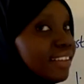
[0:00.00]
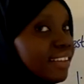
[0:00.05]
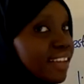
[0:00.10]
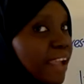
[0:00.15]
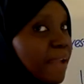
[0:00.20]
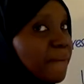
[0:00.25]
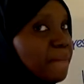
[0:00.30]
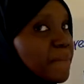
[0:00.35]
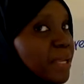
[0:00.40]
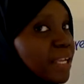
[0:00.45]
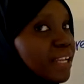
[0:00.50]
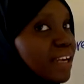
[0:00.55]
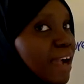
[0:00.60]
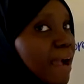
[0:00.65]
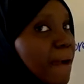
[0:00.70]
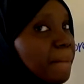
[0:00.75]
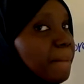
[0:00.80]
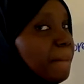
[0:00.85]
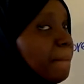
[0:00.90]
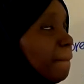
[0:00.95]
they
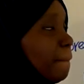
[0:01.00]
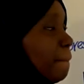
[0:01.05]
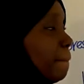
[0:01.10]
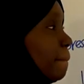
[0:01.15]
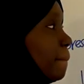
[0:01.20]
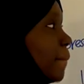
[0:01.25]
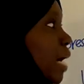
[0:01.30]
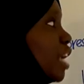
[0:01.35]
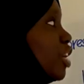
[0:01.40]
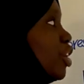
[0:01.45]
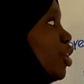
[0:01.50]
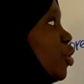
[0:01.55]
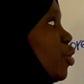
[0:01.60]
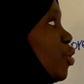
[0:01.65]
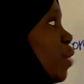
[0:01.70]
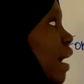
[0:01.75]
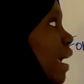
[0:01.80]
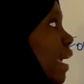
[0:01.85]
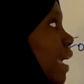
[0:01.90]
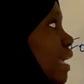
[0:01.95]
become
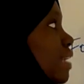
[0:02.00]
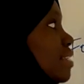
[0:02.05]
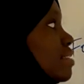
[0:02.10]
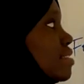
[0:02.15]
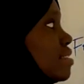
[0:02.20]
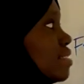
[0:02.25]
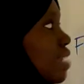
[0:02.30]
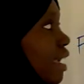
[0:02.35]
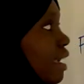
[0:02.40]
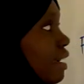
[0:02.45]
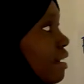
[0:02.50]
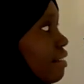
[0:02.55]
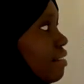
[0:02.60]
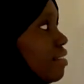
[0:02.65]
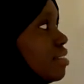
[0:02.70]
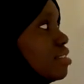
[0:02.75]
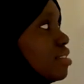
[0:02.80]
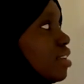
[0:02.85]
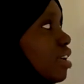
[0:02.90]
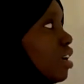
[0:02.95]
manure, hence
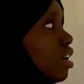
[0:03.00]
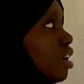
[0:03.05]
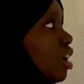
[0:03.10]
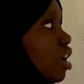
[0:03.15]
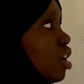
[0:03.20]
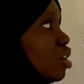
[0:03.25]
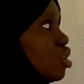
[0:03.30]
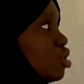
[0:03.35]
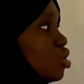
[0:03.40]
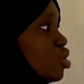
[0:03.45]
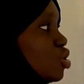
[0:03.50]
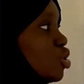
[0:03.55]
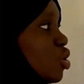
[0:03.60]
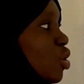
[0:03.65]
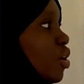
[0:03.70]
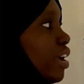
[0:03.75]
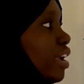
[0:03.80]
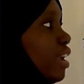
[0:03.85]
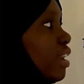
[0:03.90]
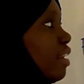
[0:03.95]
increasing
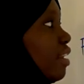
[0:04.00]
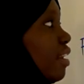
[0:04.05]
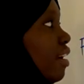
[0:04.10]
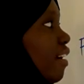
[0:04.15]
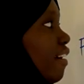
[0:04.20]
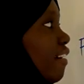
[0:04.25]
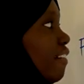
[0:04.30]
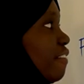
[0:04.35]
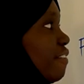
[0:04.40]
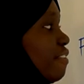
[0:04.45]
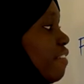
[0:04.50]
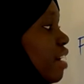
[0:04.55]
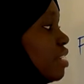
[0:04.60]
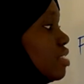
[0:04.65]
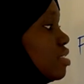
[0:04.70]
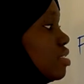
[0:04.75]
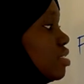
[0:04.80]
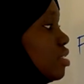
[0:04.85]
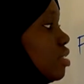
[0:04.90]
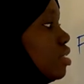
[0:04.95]
soil
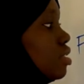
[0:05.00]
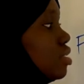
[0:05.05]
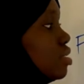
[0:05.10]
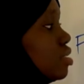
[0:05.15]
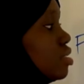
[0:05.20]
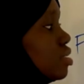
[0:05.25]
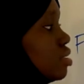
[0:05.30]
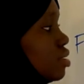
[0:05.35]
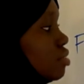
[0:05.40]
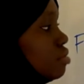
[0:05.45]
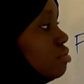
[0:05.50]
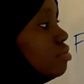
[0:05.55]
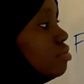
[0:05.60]
fertility.